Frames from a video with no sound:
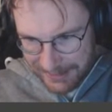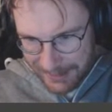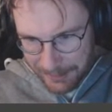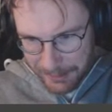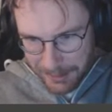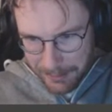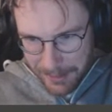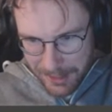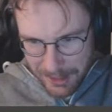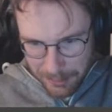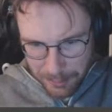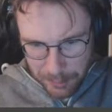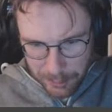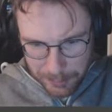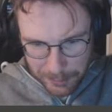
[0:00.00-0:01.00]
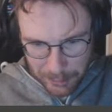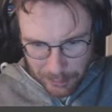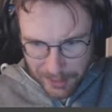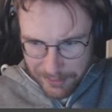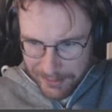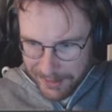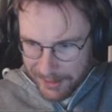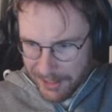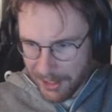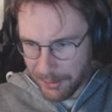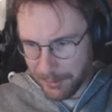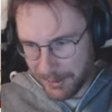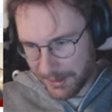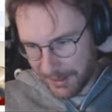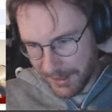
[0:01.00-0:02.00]
I mean, imagine we would be driving
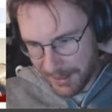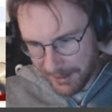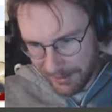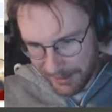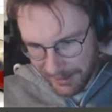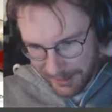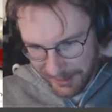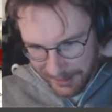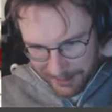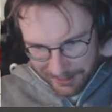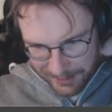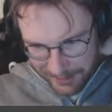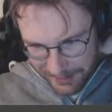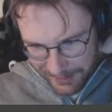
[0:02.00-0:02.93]
around with this right now.